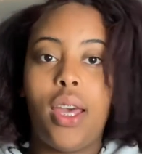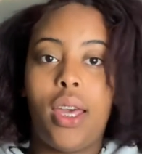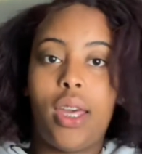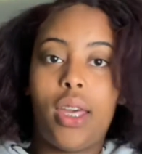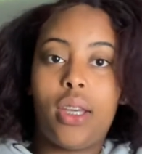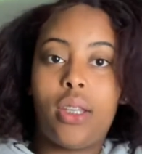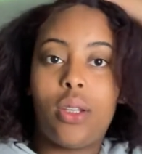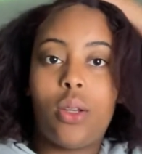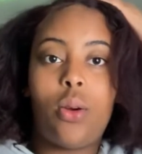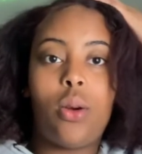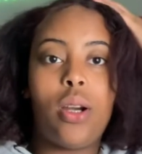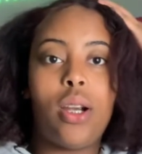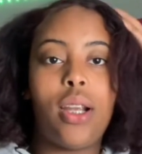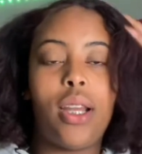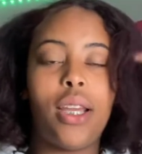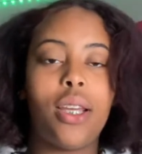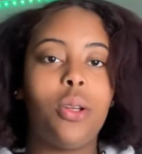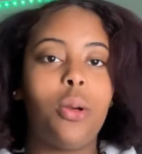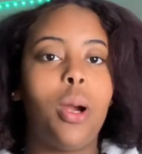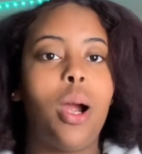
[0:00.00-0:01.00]
Ignore,
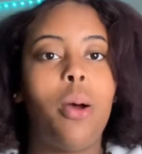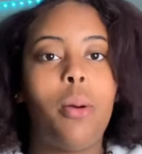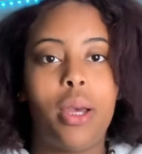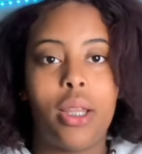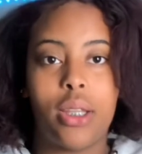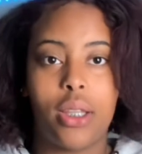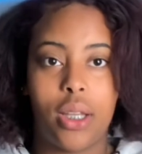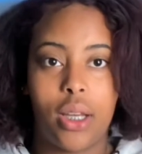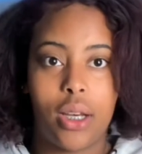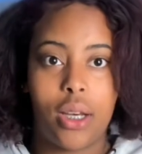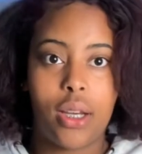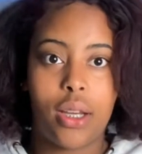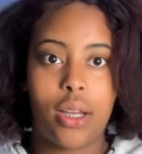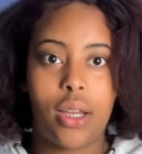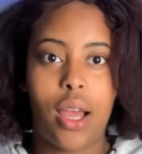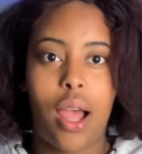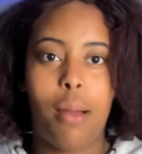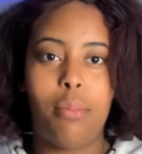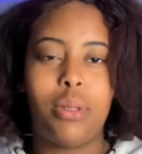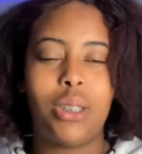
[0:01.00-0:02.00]
ignore how I look.
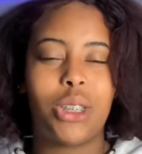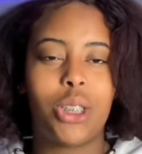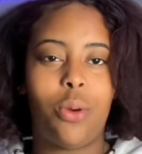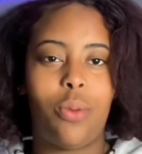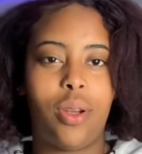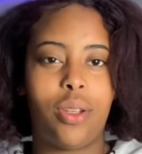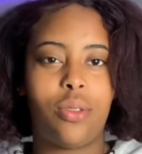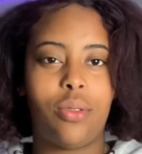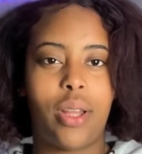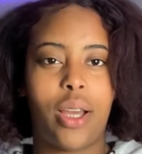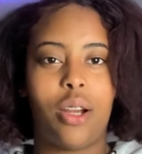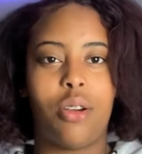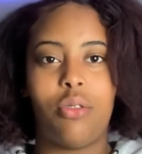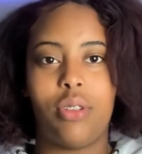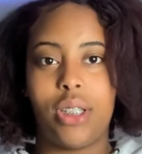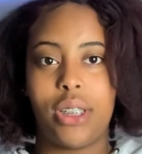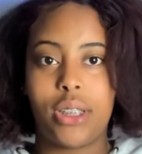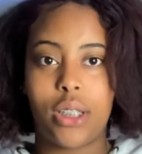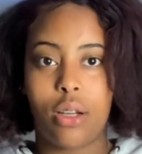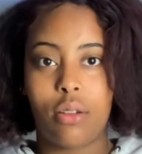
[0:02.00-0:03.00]
I'm just going through like a
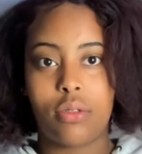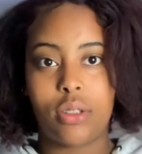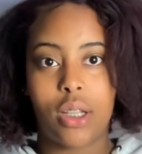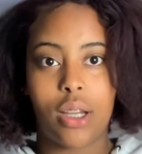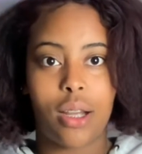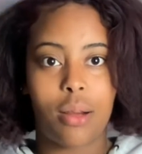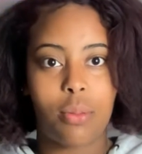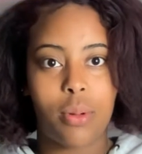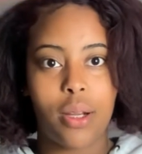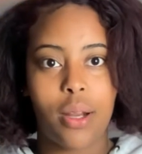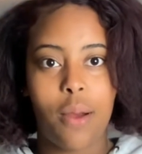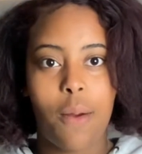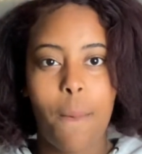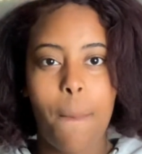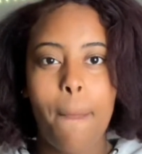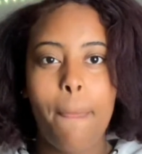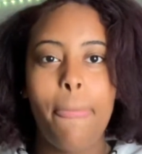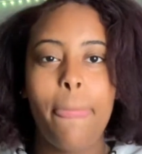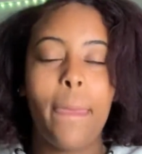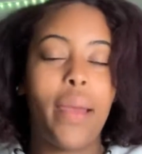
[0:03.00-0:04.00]
really tough time right now.
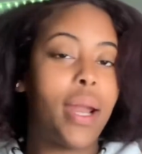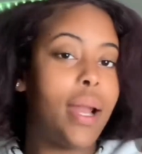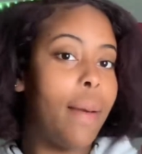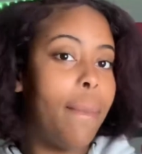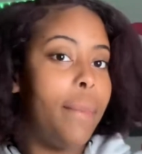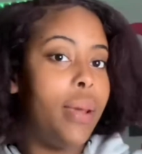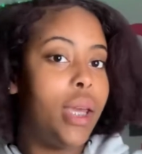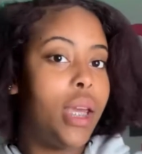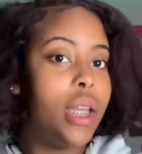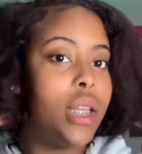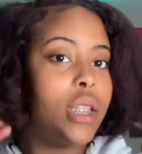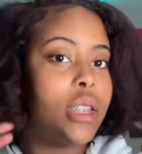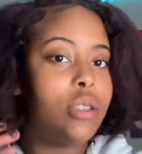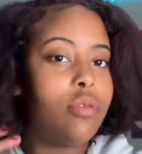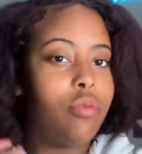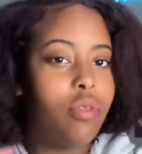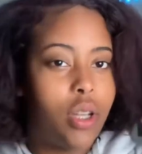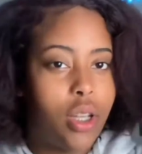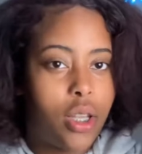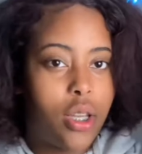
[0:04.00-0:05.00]
And I'm making this
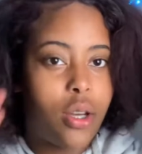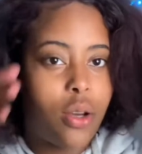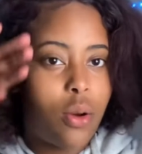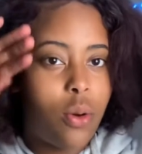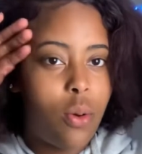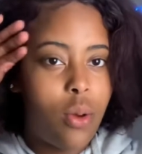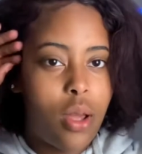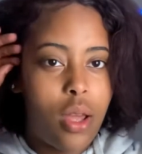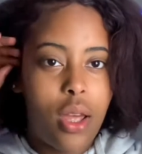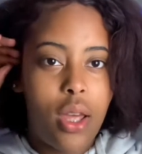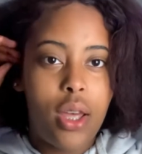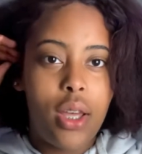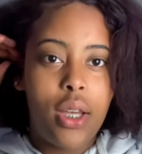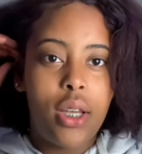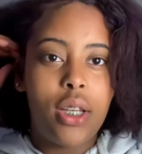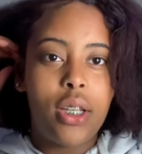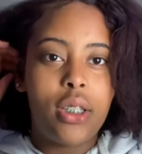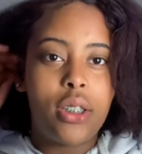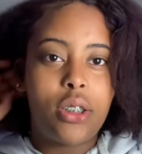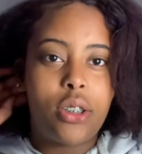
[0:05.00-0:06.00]
video
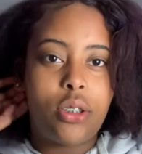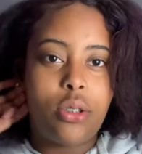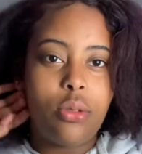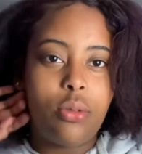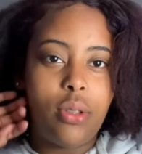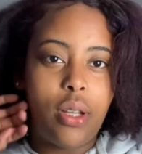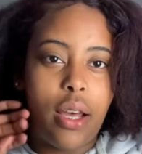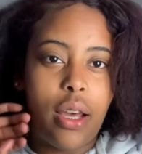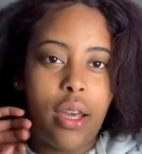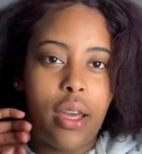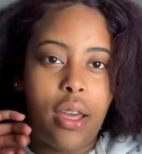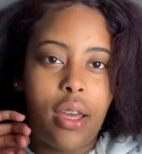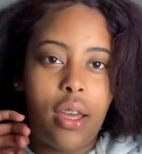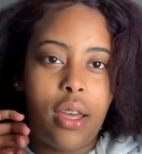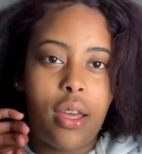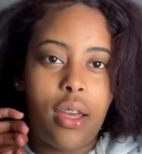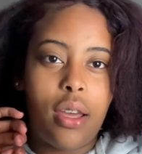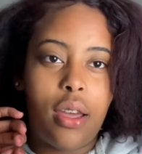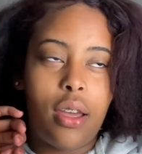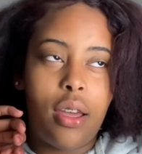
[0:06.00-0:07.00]
to like
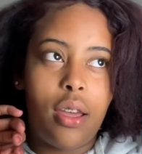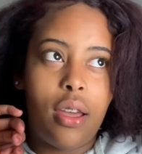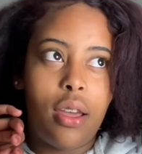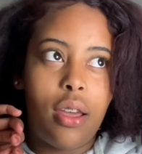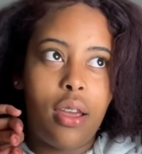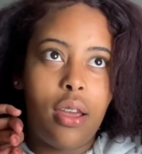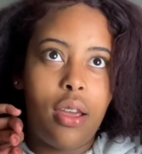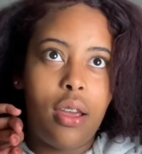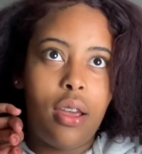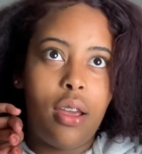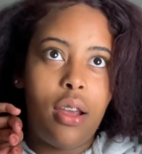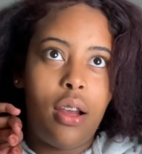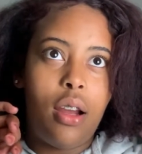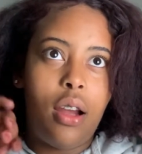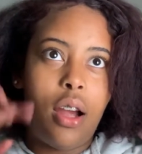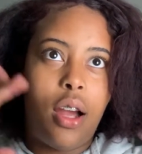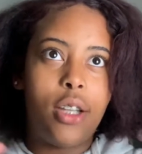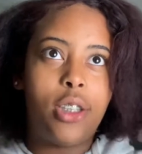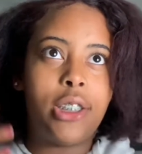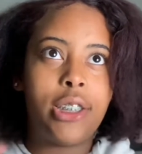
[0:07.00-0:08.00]

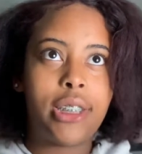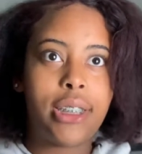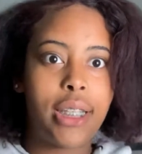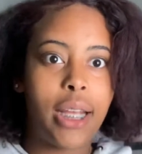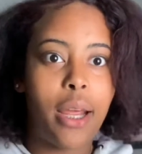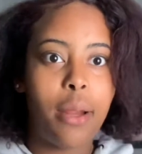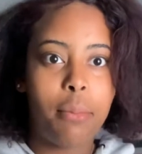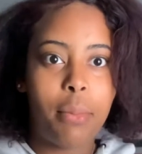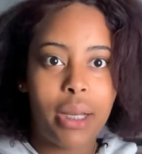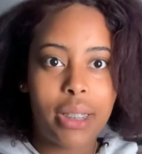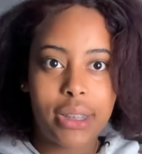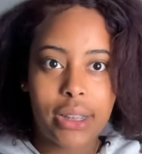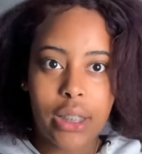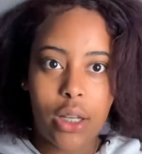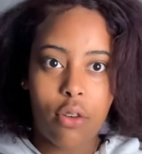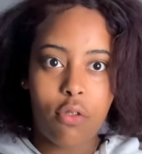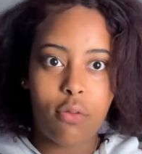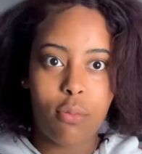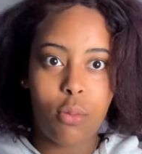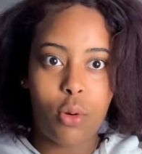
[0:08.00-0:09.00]
understand
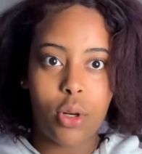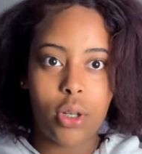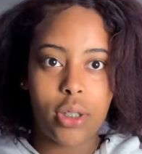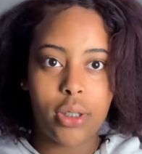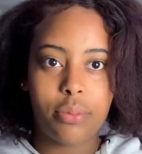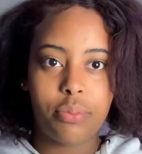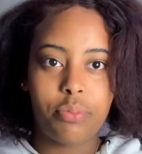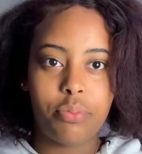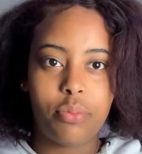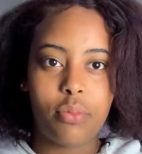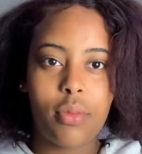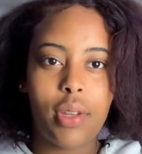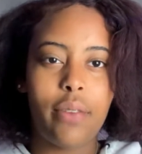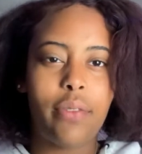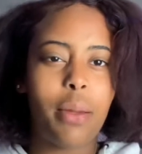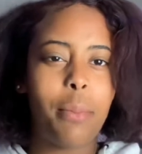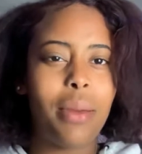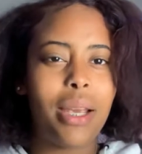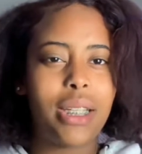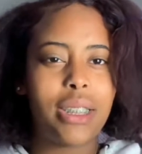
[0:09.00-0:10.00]
myself more. If
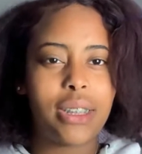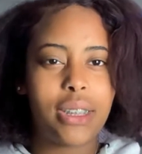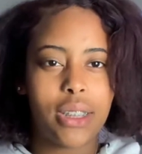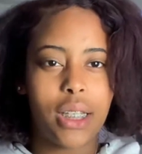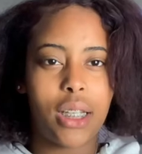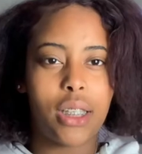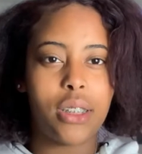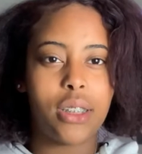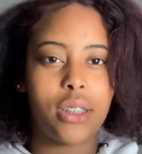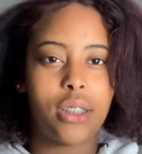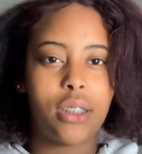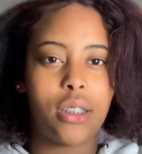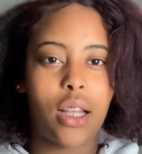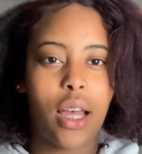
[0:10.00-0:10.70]
that makes sense.